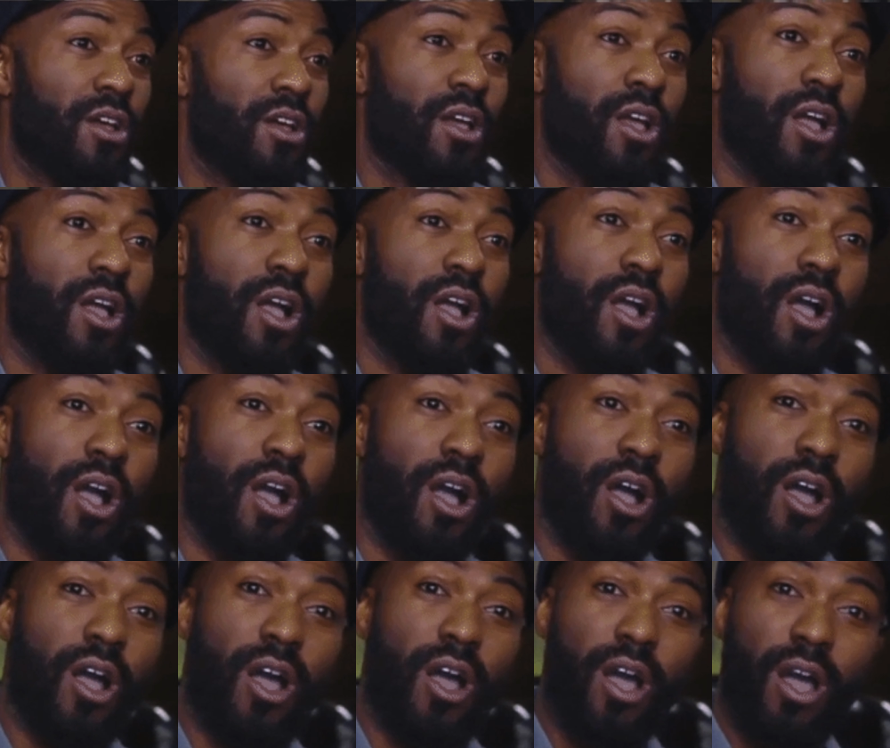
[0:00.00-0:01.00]
fee.
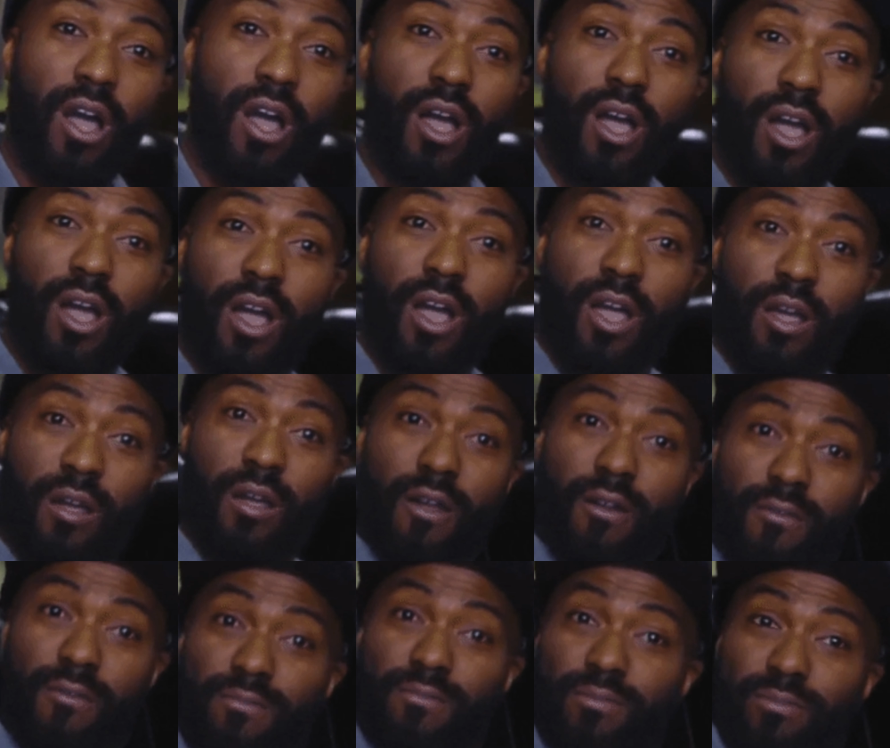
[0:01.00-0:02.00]
Yes, I'll
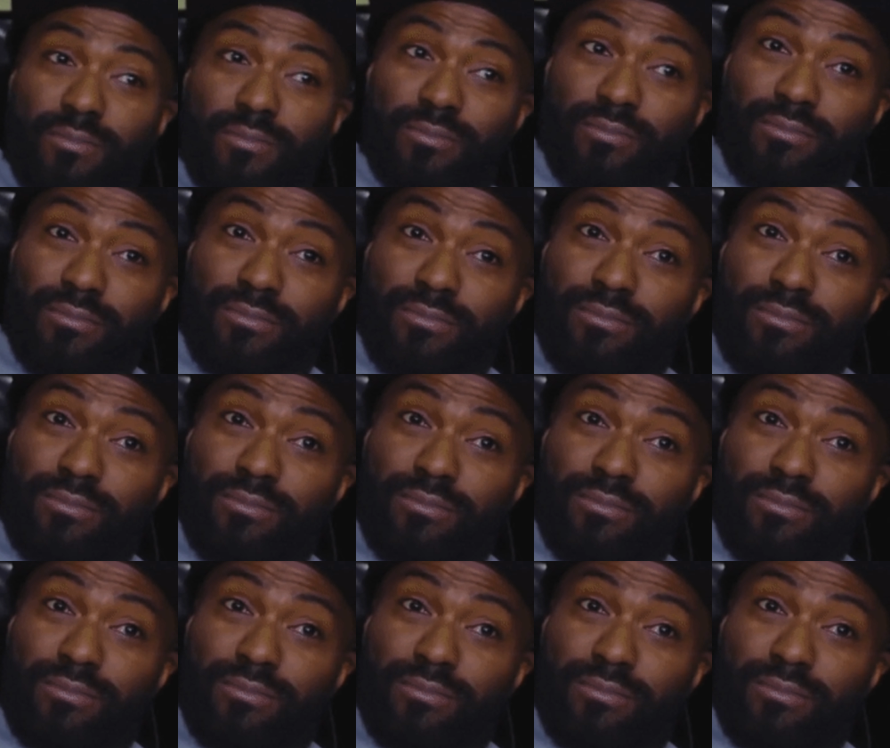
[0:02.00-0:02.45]
say it again, it's a